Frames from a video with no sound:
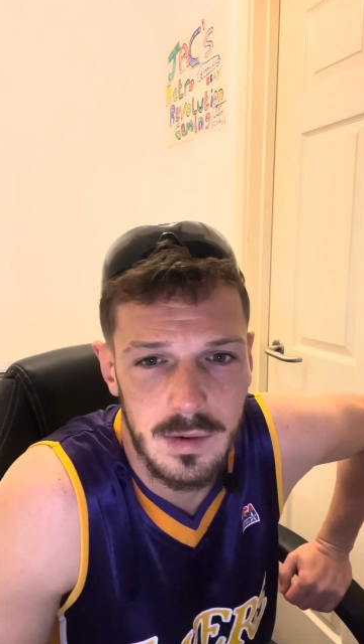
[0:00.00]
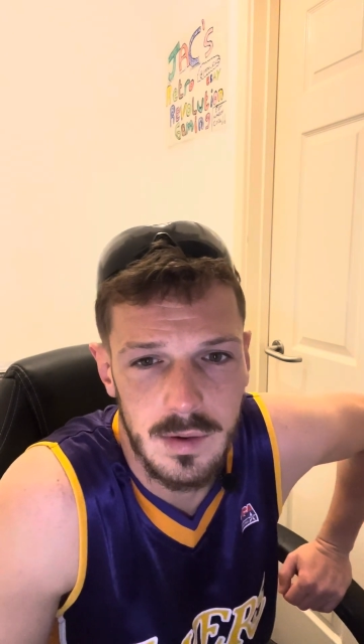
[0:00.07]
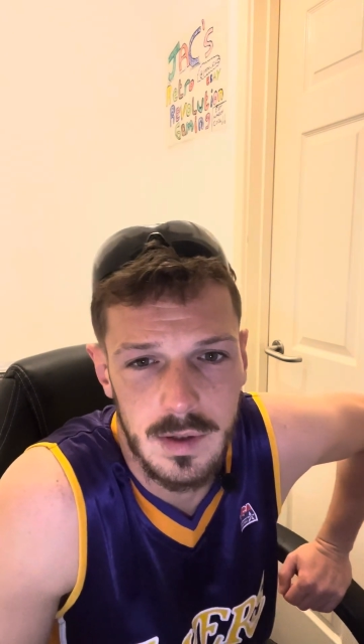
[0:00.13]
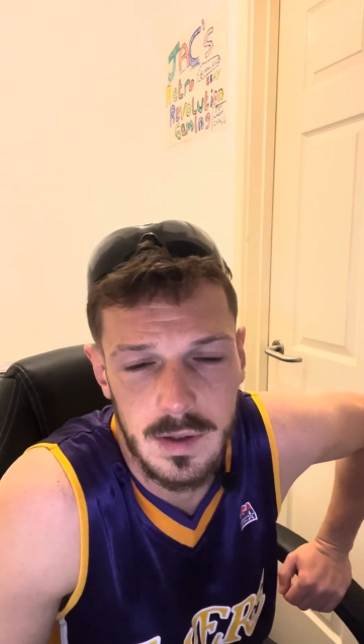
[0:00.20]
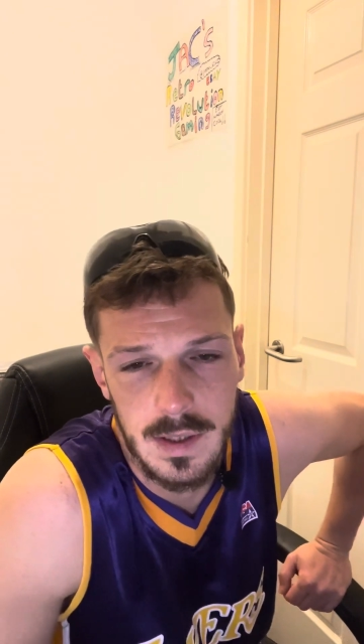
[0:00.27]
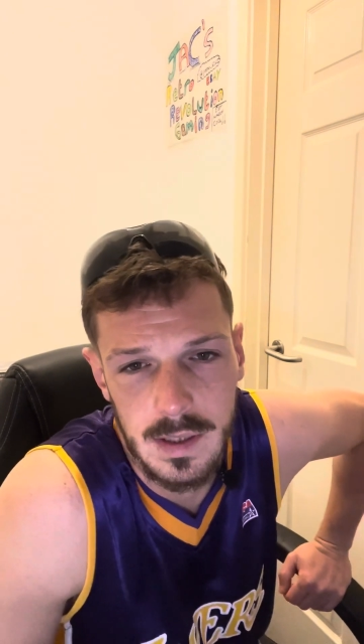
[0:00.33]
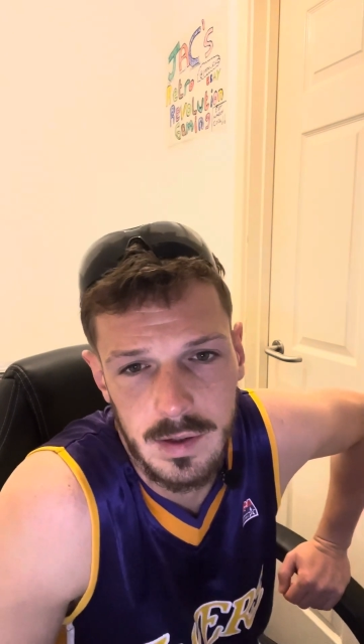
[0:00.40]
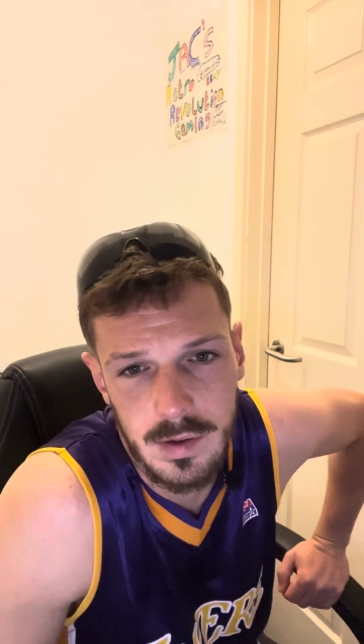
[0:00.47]
the
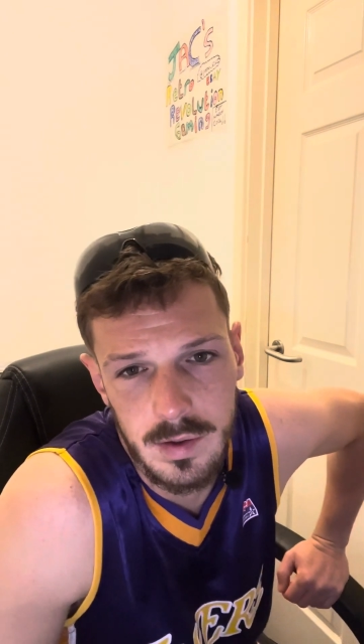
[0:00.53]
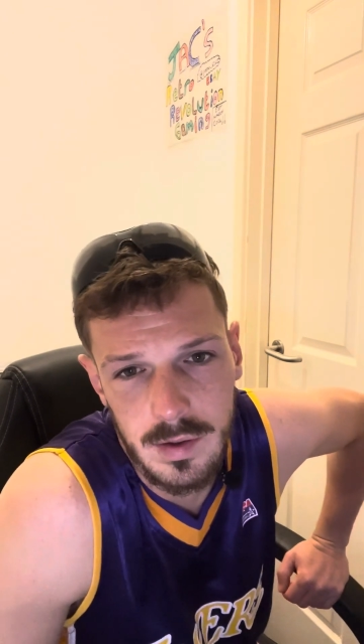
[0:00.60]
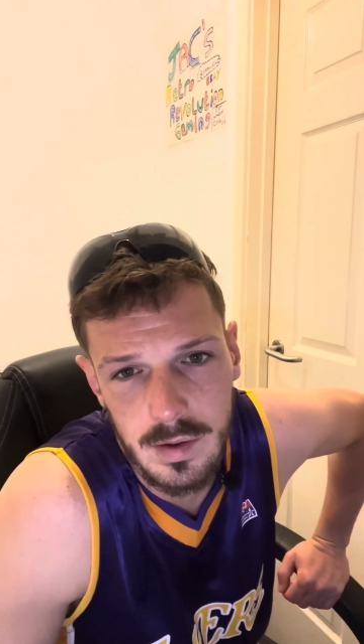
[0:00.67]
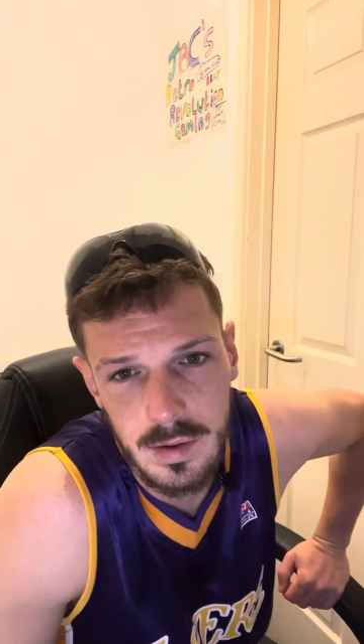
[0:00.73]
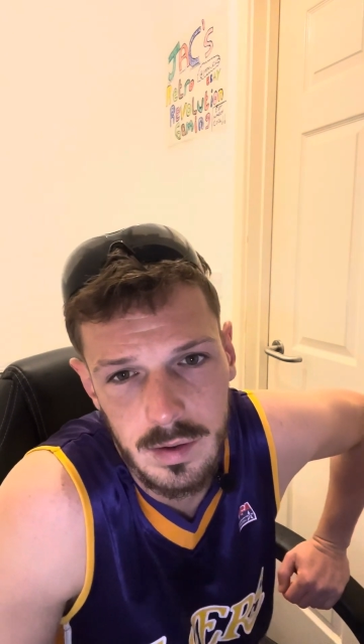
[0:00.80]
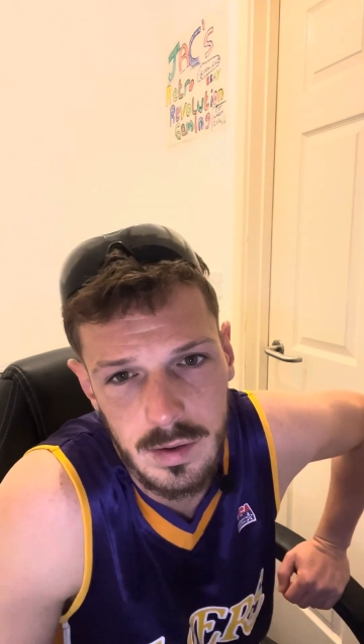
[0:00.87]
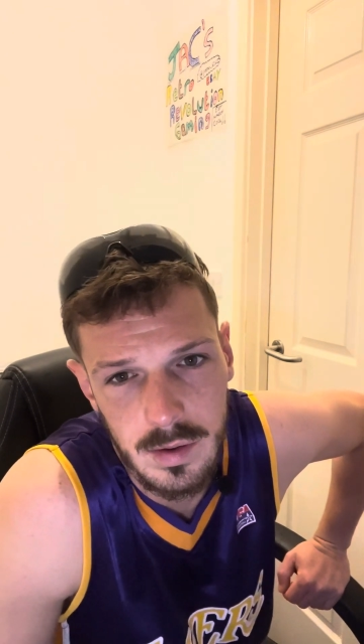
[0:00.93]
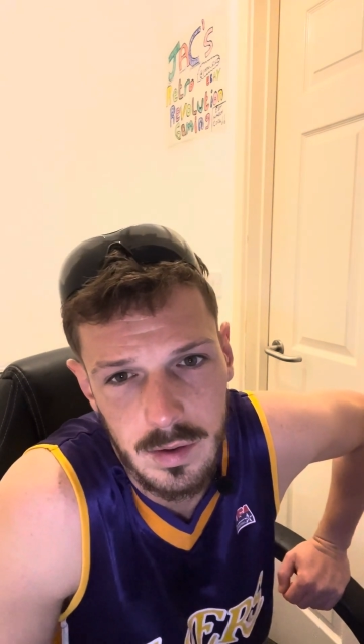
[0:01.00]
discs,
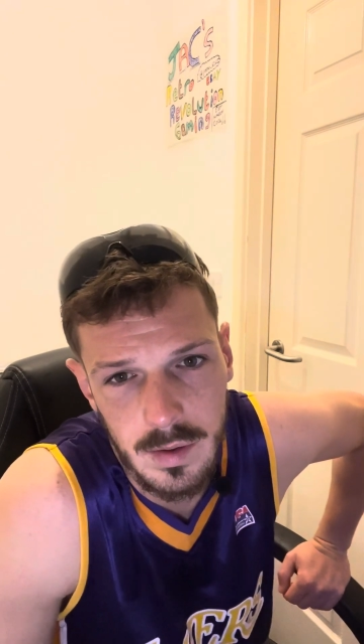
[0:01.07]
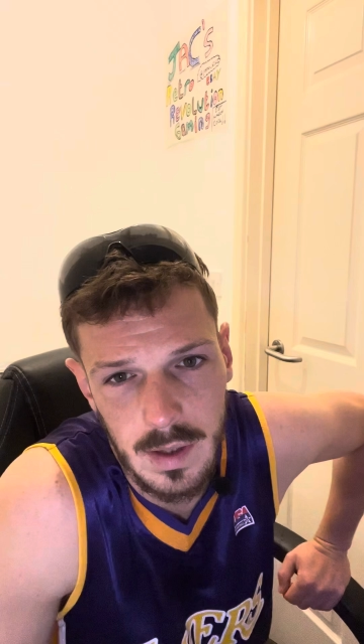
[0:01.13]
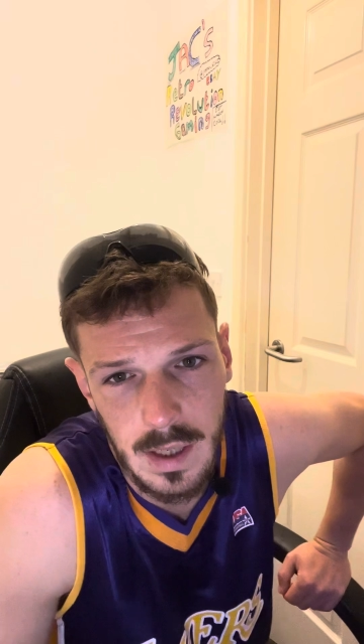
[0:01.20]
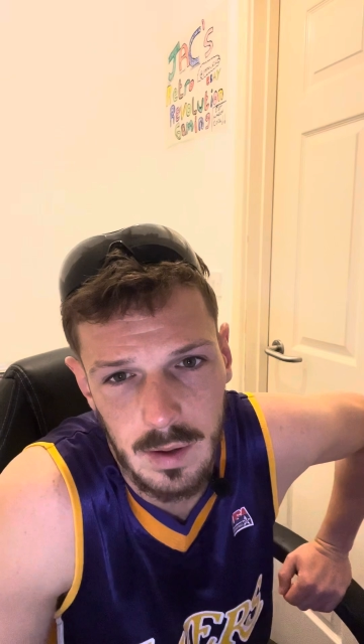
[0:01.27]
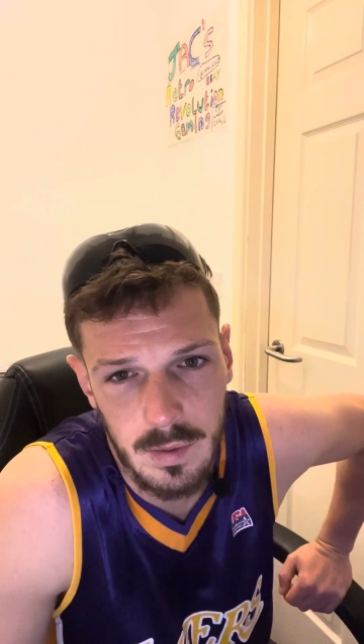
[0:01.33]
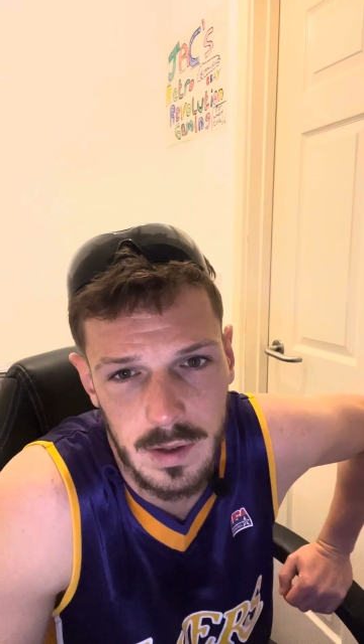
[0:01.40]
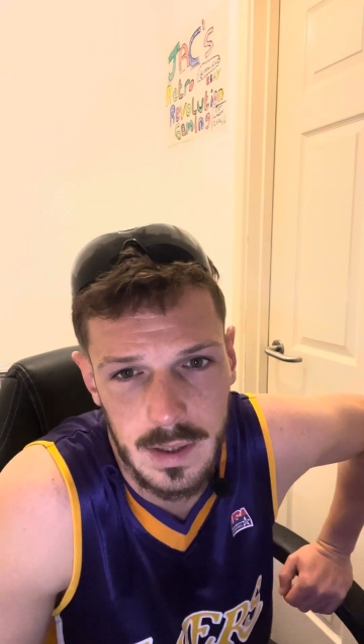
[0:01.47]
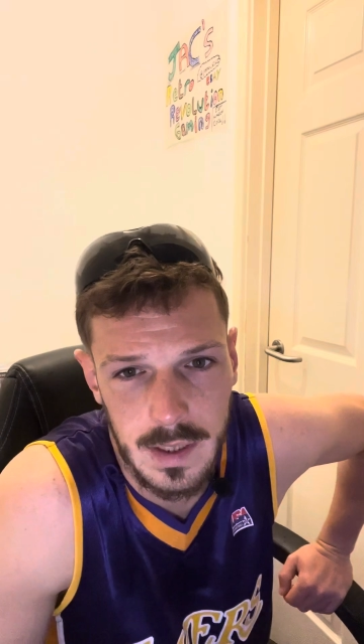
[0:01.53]
the
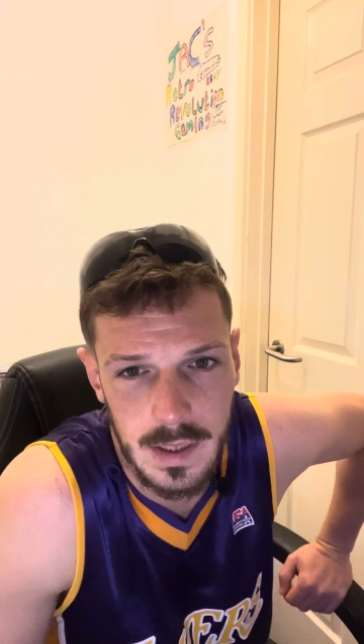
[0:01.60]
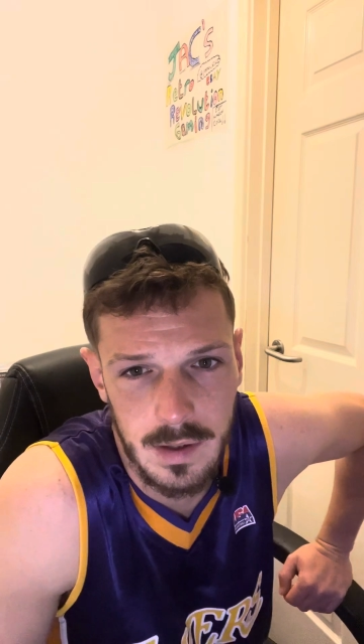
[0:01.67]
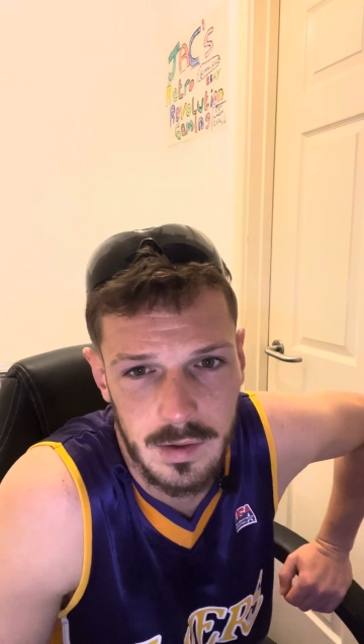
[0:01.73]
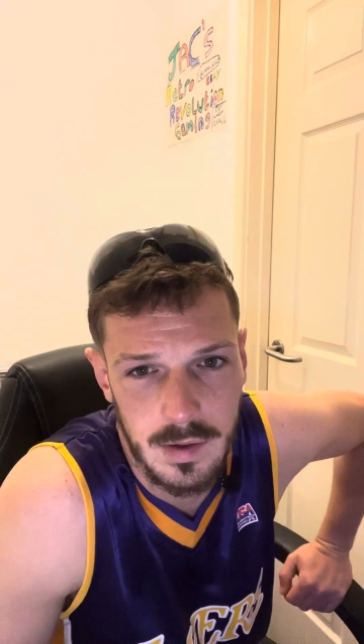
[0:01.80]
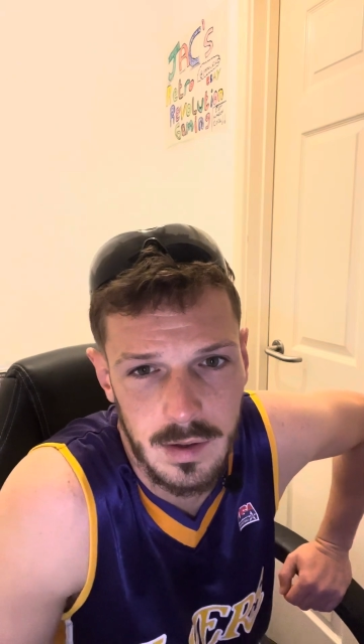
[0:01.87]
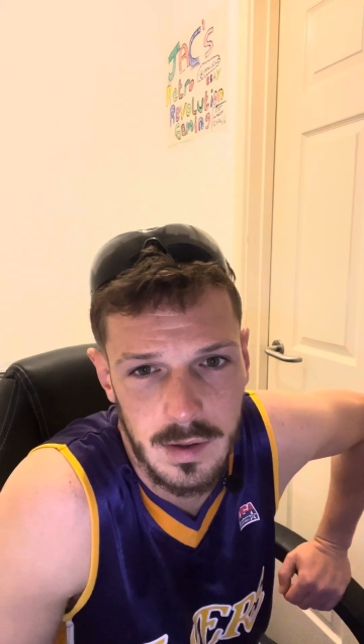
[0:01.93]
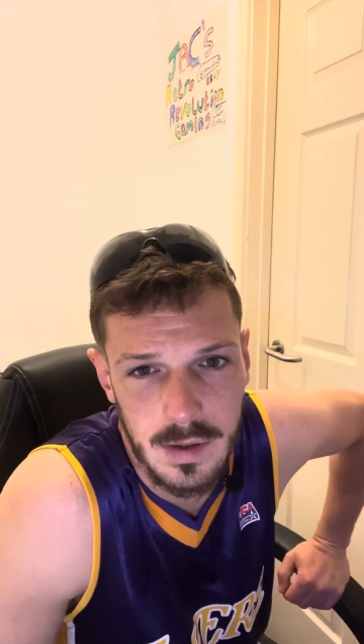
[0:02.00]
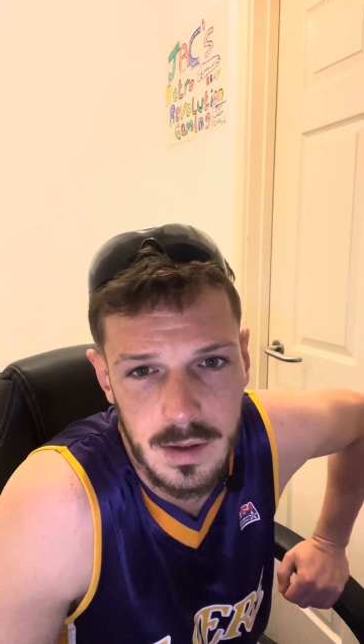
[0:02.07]
outer
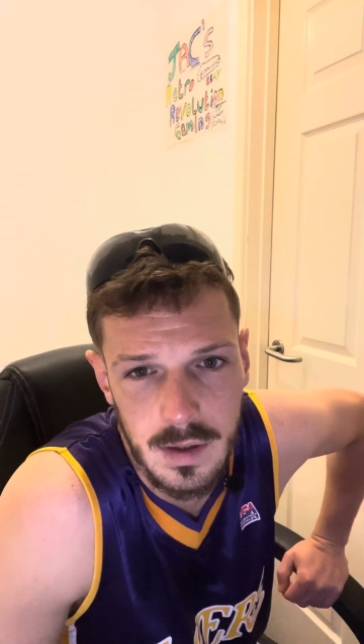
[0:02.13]
casing,